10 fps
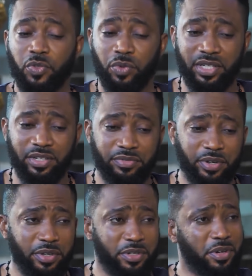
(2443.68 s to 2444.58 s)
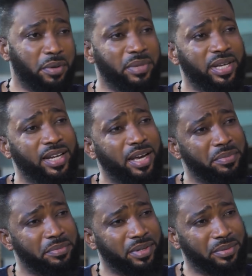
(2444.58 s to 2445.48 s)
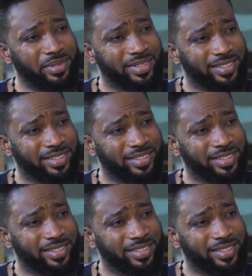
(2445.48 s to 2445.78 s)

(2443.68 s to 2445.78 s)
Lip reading: It's waiting for you to come make it happen, baby.